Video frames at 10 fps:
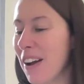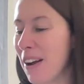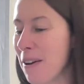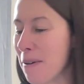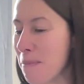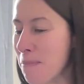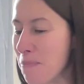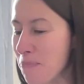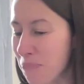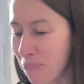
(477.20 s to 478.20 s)

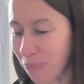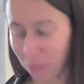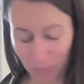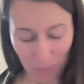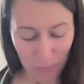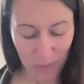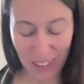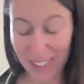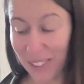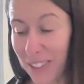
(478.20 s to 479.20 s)
Um,
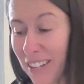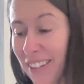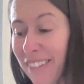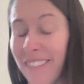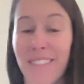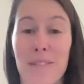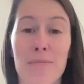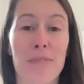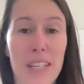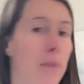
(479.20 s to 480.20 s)
so yeah,
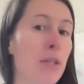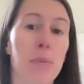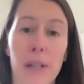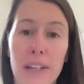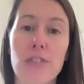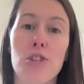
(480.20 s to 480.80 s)
keep spreading